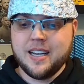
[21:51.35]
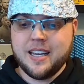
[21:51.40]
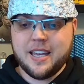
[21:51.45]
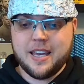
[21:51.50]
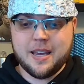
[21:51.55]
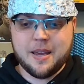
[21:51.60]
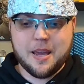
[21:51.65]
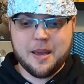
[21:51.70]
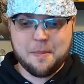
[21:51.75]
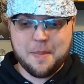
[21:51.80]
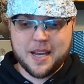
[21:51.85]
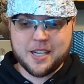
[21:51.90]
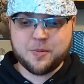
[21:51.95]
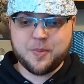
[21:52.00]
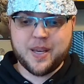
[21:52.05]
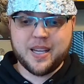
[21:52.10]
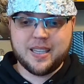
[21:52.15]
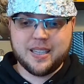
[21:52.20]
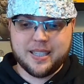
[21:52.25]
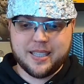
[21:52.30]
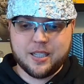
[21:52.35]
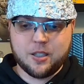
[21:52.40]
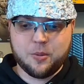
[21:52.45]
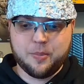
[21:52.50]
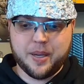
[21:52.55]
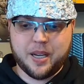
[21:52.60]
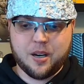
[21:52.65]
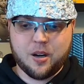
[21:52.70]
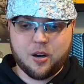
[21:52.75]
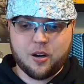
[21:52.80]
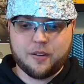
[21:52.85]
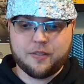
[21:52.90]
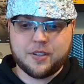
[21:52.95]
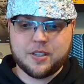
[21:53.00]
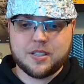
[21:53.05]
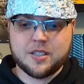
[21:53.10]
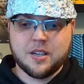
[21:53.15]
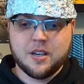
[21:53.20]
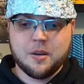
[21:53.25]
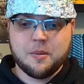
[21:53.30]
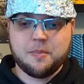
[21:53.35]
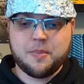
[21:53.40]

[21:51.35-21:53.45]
It makes me a little bit nervous,